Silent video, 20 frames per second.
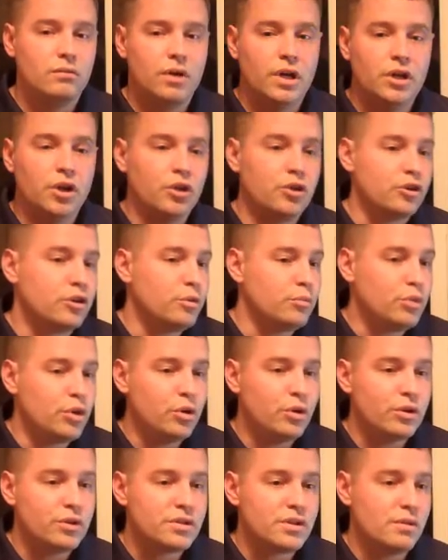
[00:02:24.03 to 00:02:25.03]
another
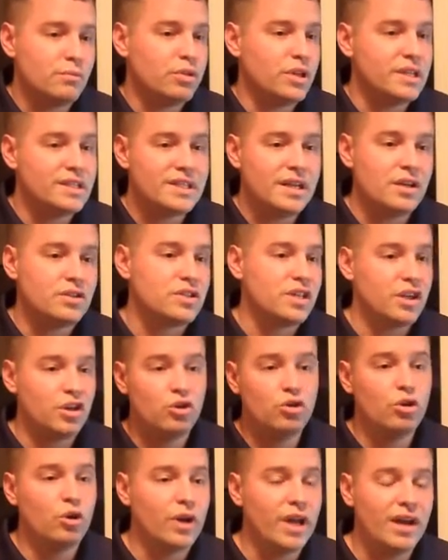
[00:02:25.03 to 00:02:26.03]
computer someplace else that
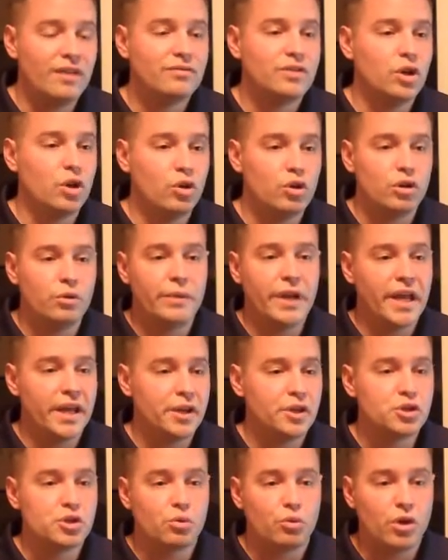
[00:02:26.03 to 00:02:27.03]
you don't have to own or
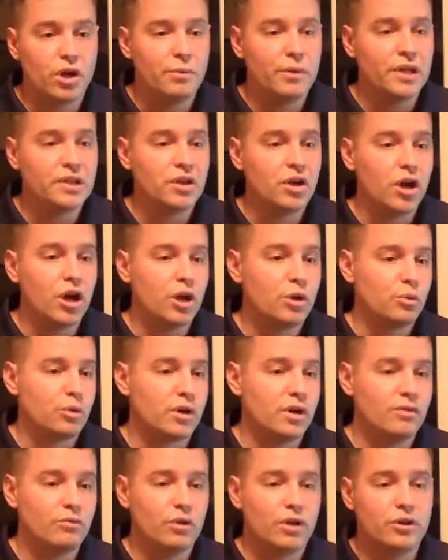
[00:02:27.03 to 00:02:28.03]
manage or worry about the
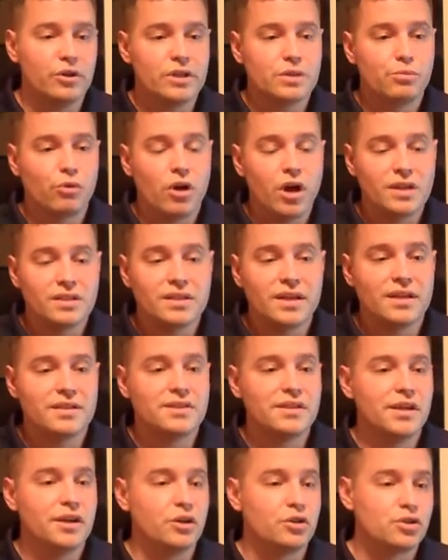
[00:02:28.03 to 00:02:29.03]
hardware of, whether it's
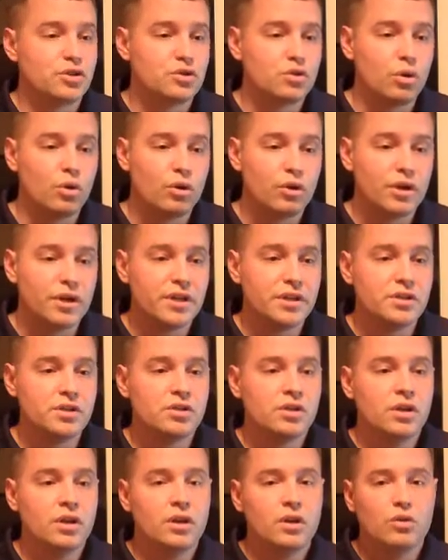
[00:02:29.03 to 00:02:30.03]
processing or
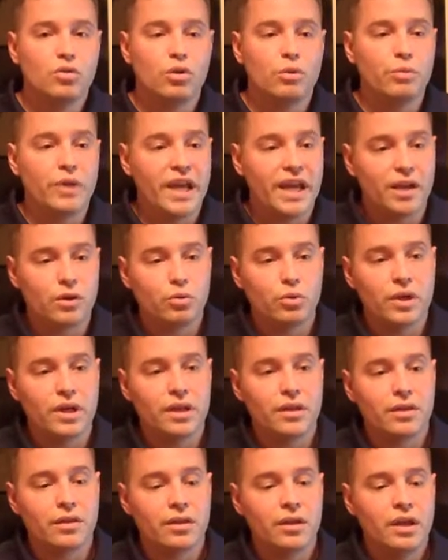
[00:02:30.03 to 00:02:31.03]
storage or
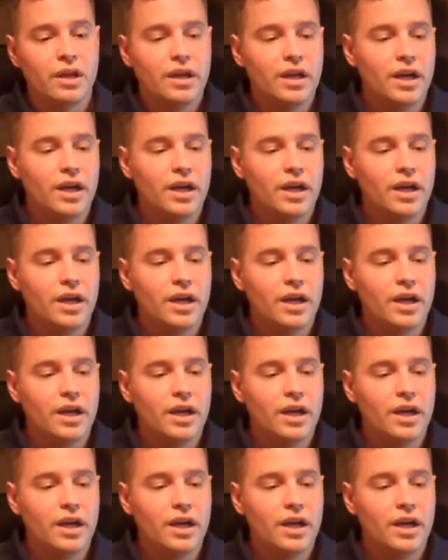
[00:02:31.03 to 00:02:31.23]
bandwidth.